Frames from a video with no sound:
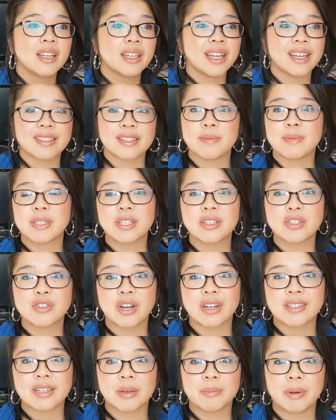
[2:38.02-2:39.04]
Yes, I'm still
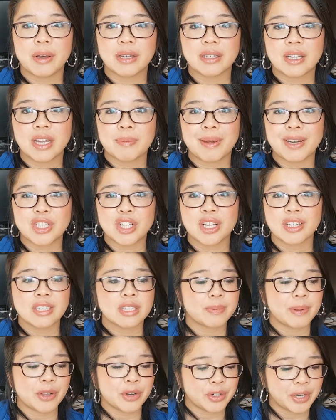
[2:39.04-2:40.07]
stressing about getting my child to
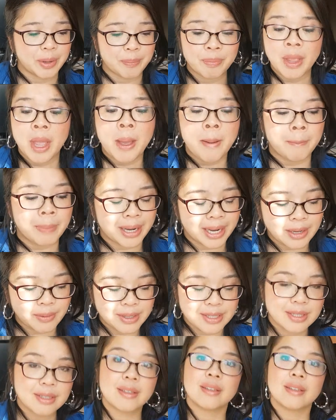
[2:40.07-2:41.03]
spell her name. But anyways,